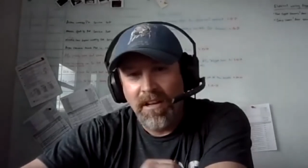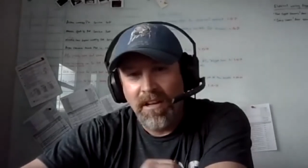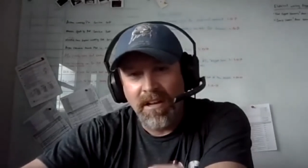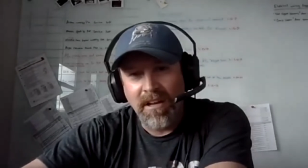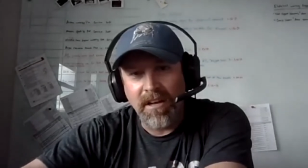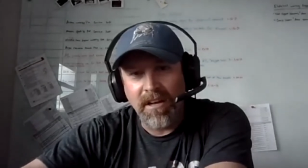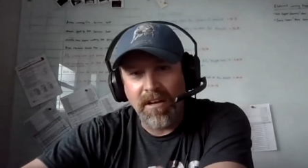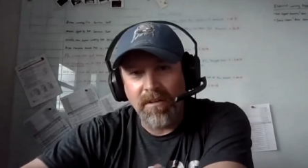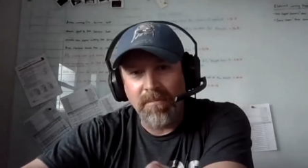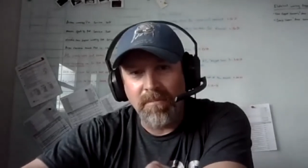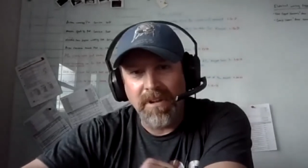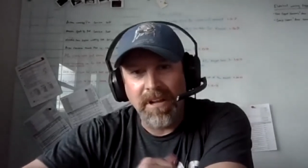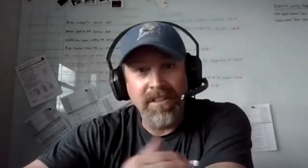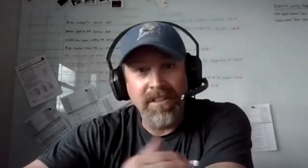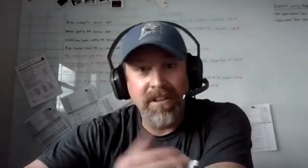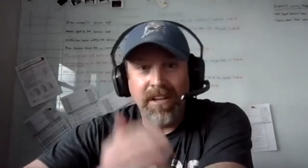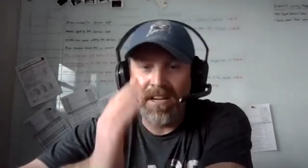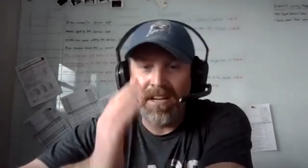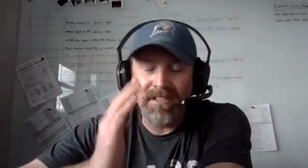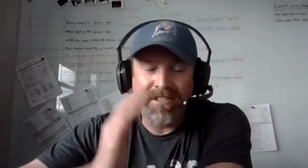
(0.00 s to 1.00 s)
Um, and
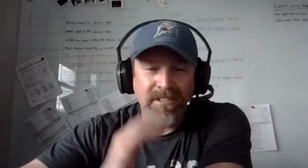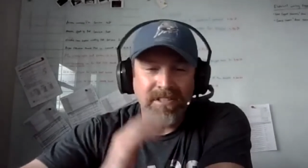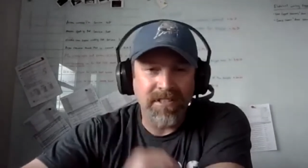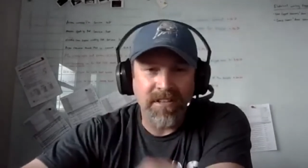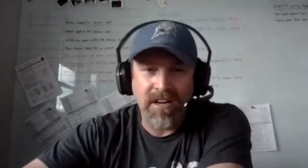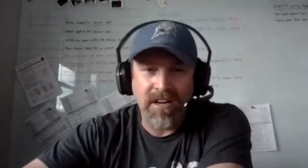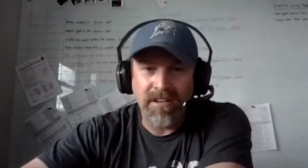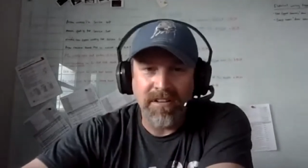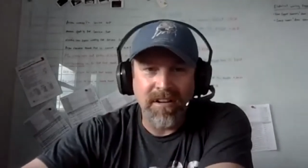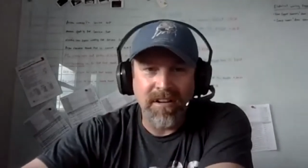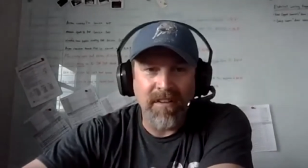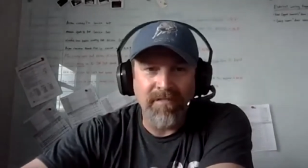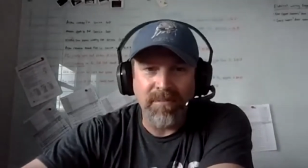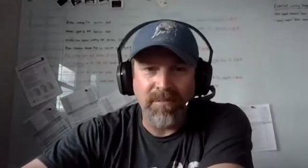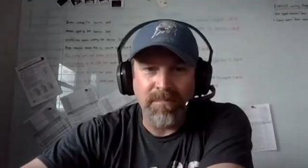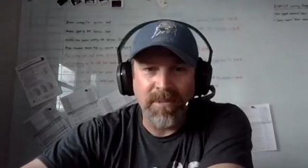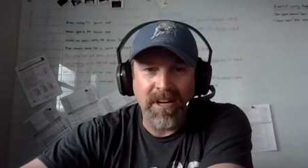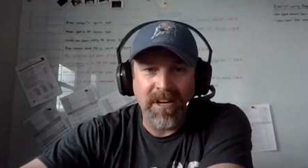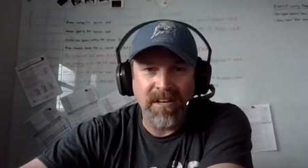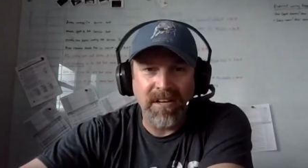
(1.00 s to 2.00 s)
then I just started off
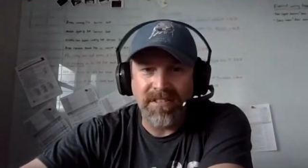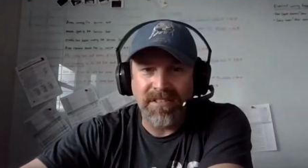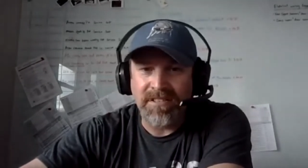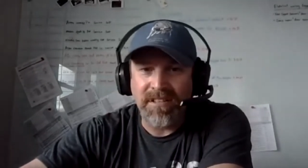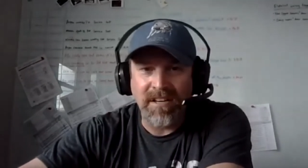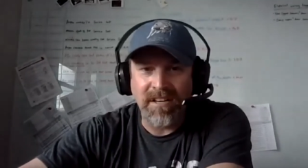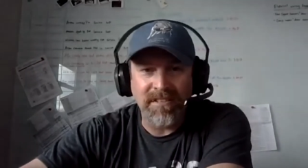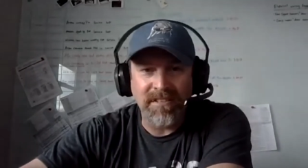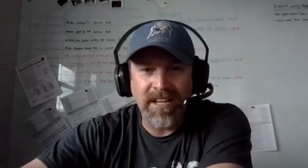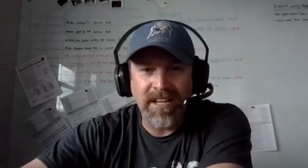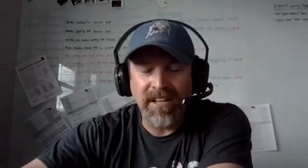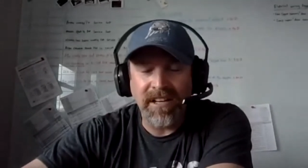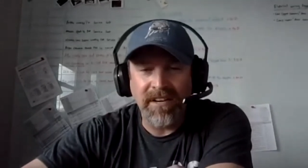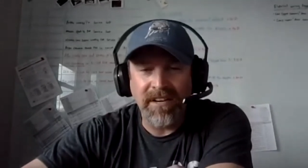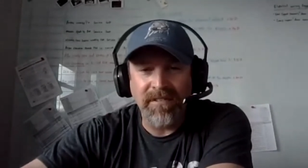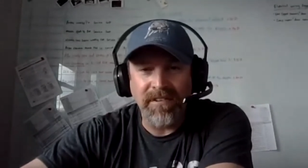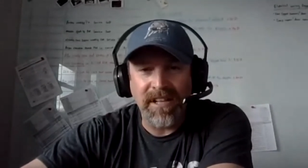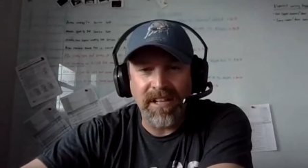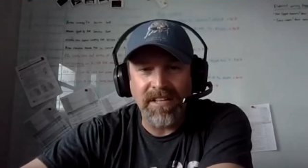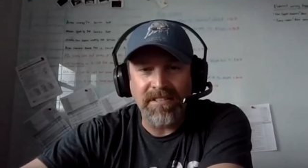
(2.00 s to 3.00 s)
from there and just started taking
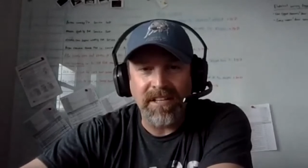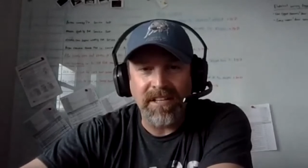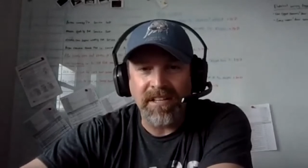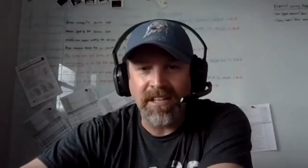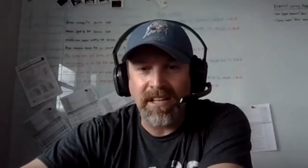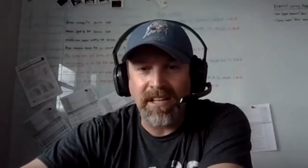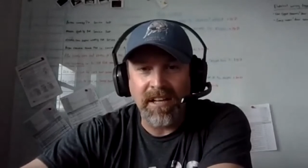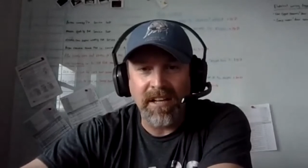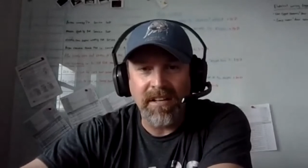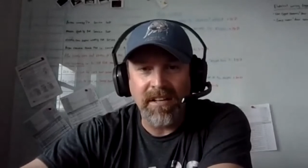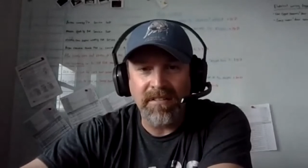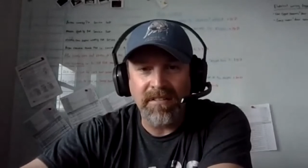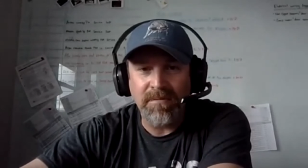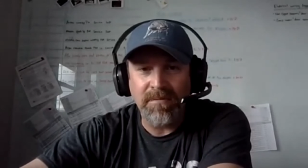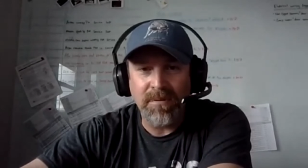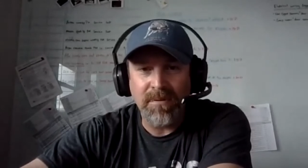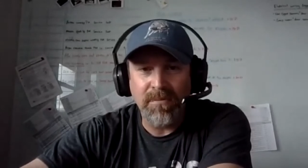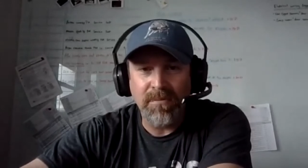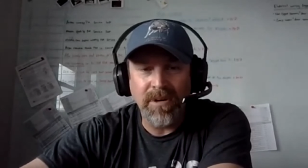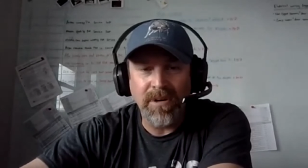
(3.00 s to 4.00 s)
every class I could get
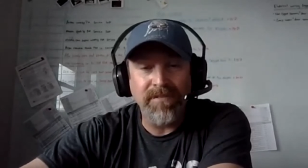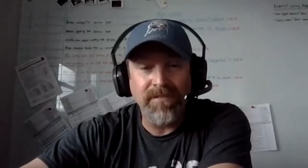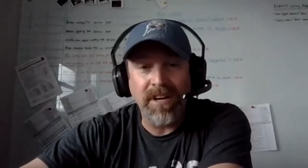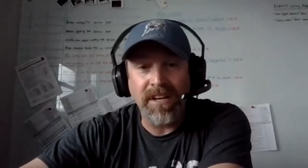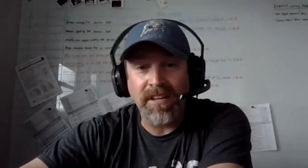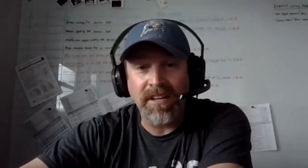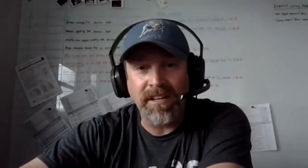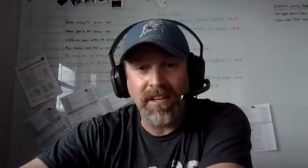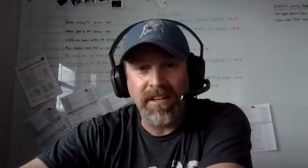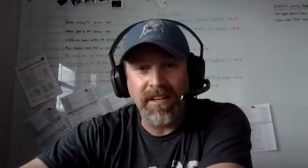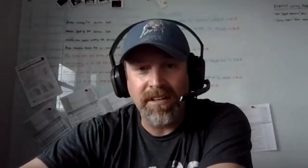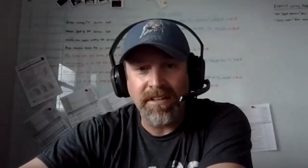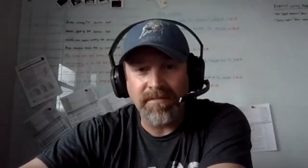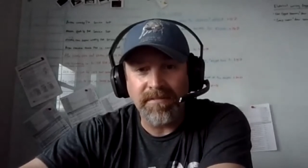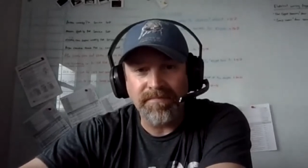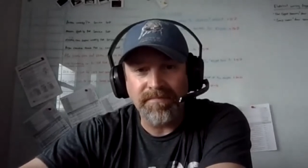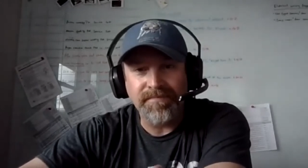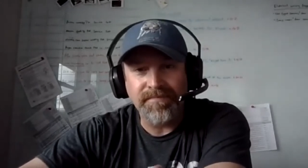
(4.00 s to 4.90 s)
whenever mm-hmm. I could get it.